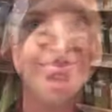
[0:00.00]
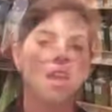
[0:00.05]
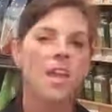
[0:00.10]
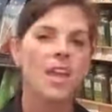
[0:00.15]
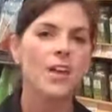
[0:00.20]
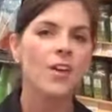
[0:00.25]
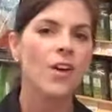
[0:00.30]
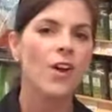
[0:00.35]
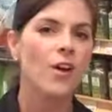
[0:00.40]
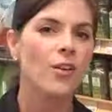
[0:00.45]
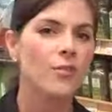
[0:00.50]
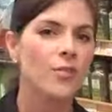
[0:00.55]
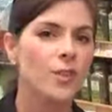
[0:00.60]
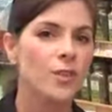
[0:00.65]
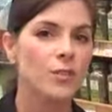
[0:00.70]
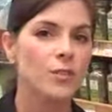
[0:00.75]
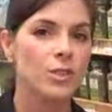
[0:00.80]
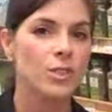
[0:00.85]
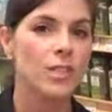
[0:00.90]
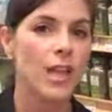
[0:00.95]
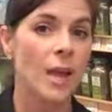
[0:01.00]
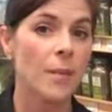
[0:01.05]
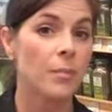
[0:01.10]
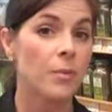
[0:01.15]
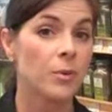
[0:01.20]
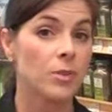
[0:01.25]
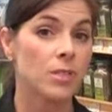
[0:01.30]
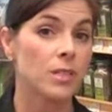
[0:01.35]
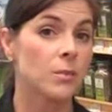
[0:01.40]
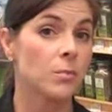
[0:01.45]
Here are a few
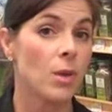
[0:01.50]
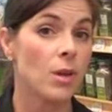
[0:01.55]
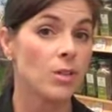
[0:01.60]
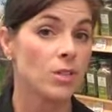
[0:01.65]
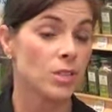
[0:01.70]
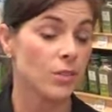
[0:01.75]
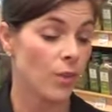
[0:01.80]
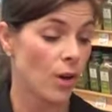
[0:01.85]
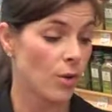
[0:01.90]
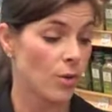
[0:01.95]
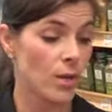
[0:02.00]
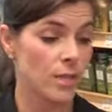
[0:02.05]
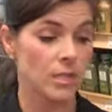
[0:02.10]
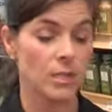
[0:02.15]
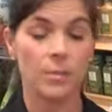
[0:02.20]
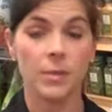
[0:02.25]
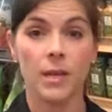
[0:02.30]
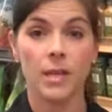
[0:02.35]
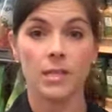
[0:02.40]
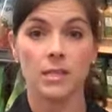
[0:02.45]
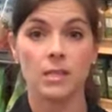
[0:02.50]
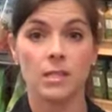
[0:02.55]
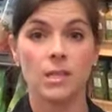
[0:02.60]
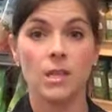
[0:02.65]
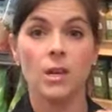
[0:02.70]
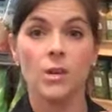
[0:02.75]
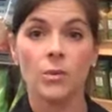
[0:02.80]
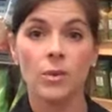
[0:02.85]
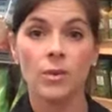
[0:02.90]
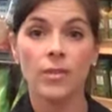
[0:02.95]
staples in most of our recipes.
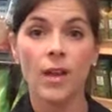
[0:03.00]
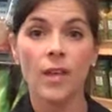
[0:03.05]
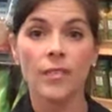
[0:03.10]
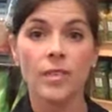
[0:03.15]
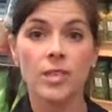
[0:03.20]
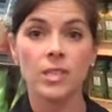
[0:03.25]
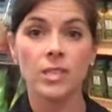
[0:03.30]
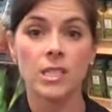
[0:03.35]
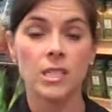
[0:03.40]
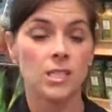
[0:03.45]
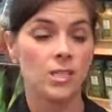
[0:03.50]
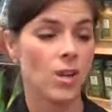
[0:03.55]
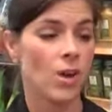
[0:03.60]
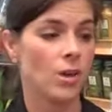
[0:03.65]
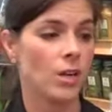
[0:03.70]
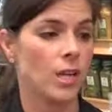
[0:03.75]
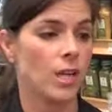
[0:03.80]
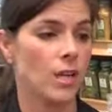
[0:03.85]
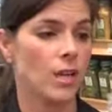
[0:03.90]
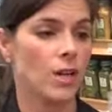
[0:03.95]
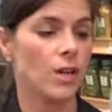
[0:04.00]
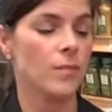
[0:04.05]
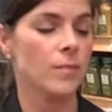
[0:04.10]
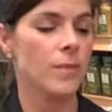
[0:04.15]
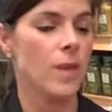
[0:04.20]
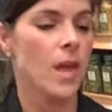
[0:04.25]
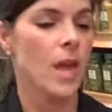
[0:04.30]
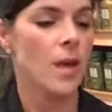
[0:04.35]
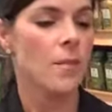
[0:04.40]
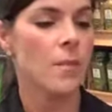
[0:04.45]
We've got the sea salt here.
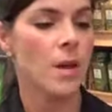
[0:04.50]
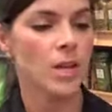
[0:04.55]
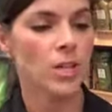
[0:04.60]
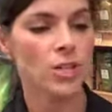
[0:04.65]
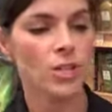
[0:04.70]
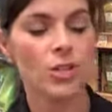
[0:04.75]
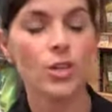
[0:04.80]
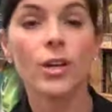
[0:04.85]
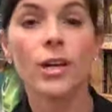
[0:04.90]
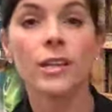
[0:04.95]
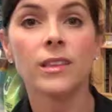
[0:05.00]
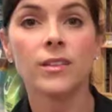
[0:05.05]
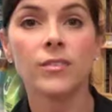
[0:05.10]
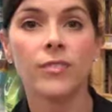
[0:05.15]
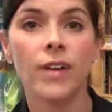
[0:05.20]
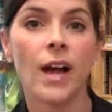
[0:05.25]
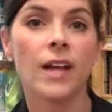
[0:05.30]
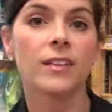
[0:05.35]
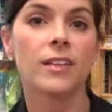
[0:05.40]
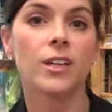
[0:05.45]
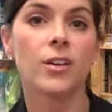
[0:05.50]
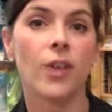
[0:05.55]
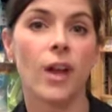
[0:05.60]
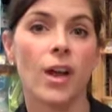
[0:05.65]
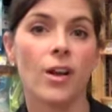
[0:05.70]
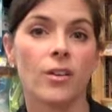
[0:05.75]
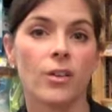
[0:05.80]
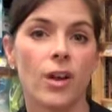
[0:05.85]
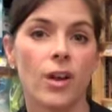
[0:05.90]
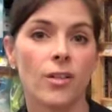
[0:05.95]
Make sure you get the finely
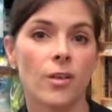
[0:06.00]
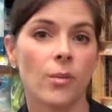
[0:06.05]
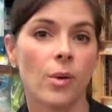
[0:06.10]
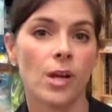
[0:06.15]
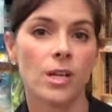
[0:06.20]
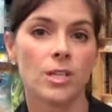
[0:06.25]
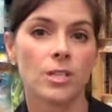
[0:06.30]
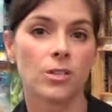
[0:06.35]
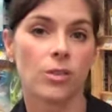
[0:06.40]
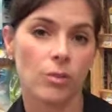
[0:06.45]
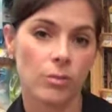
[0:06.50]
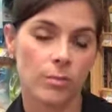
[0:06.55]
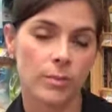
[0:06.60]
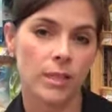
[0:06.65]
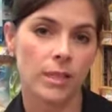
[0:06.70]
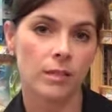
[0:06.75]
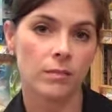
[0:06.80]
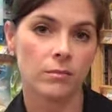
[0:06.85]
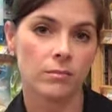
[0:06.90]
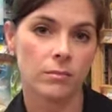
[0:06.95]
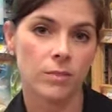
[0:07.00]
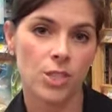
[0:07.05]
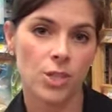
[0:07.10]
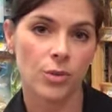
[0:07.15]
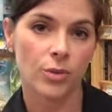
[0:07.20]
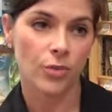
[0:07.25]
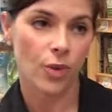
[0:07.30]
ground, or otherwise you'll be chewing